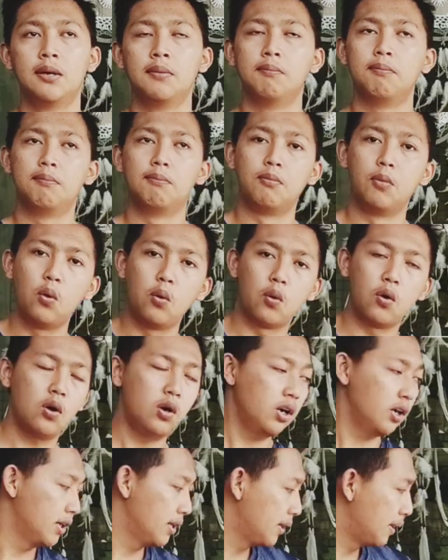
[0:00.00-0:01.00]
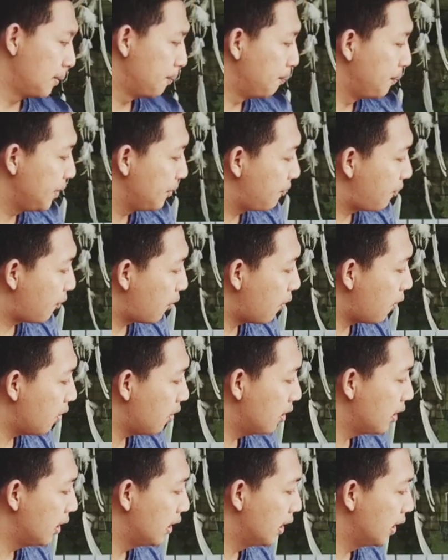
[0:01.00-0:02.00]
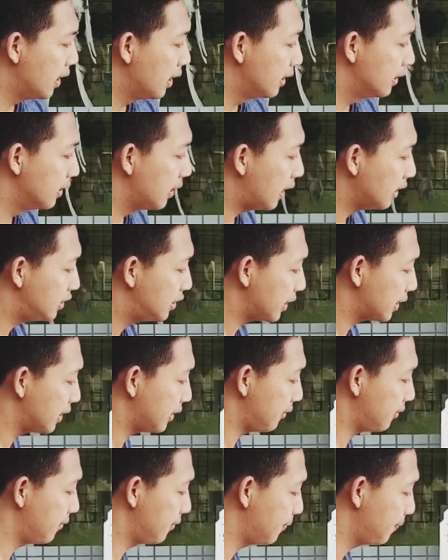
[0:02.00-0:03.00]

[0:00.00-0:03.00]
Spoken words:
more before the adjective.